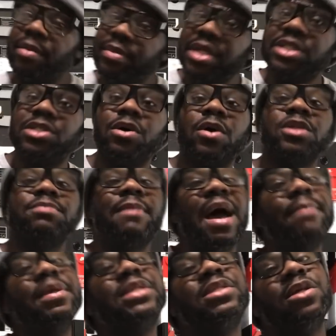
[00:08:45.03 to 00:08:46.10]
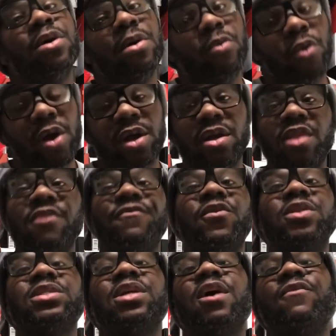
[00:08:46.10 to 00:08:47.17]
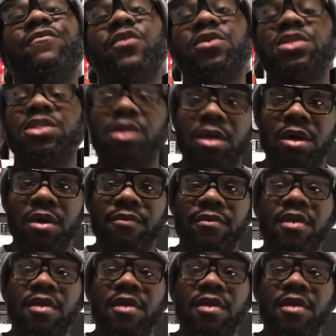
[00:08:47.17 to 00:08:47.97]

of these stores might be still working on the first come, first serve.